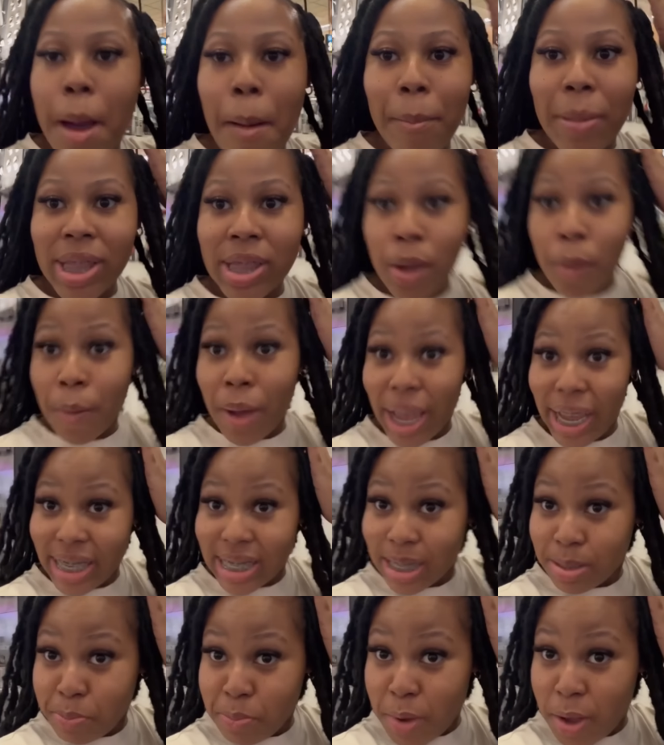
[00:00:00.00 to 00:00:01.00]
but the way it's
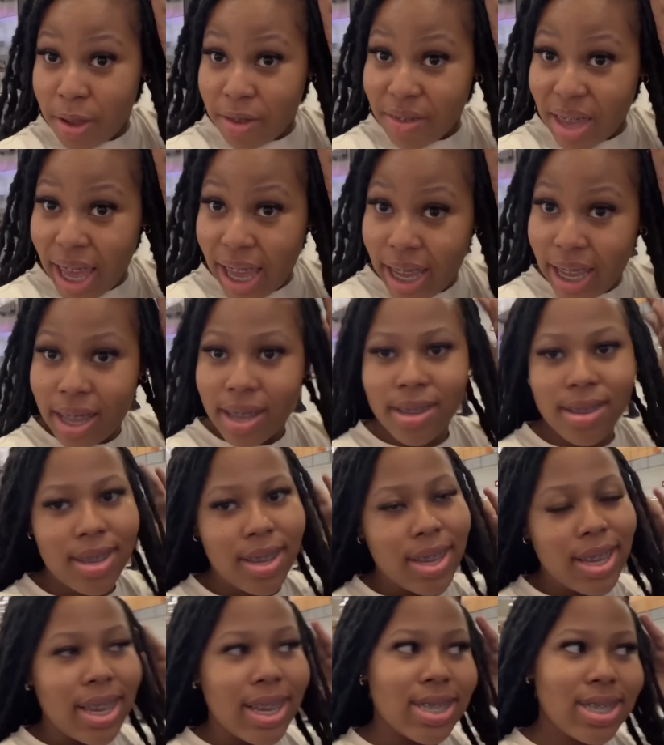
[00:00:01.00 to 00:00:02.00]
moving,
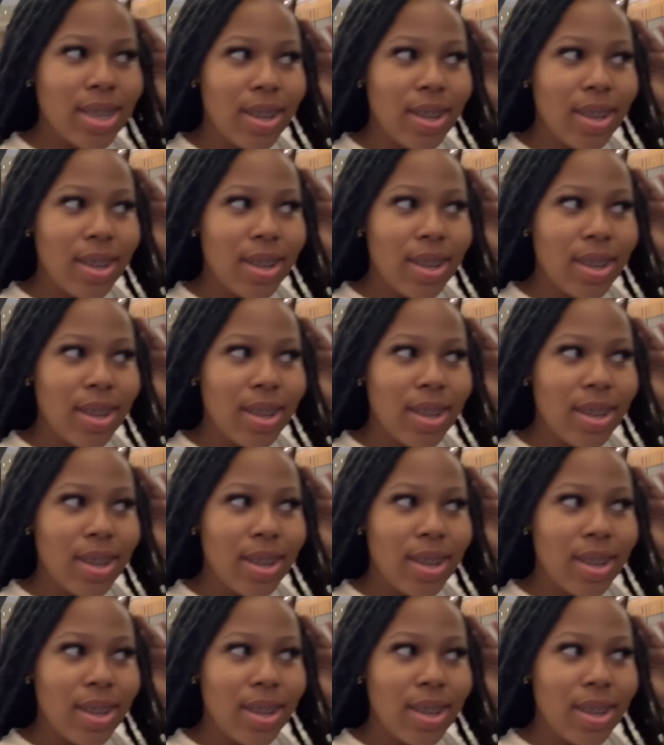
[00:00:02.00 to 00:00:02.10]
it's